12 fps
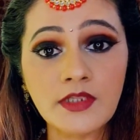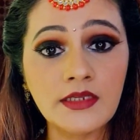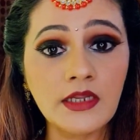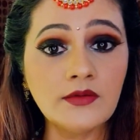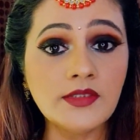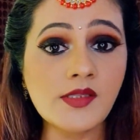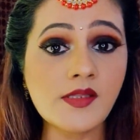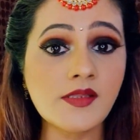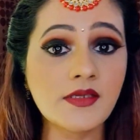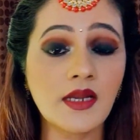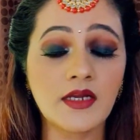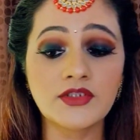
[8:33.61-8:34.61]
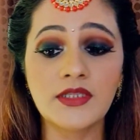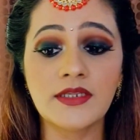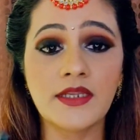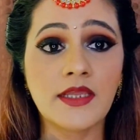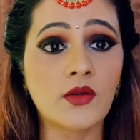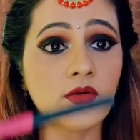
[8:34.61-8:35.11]
Now this is the Kajal
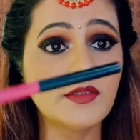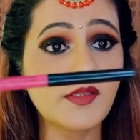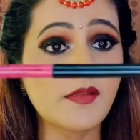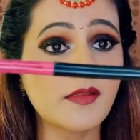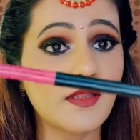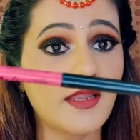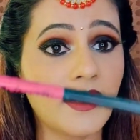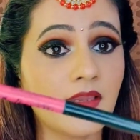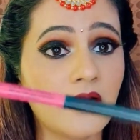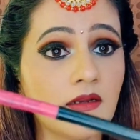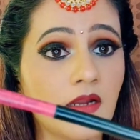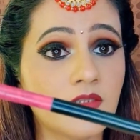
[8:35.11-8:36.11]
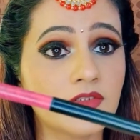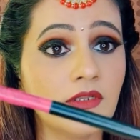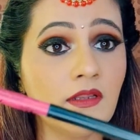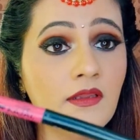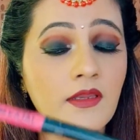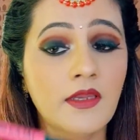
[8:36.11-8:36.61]
that I got. This is a Nykaa
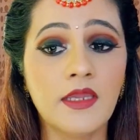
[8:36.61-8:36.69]
Kajal.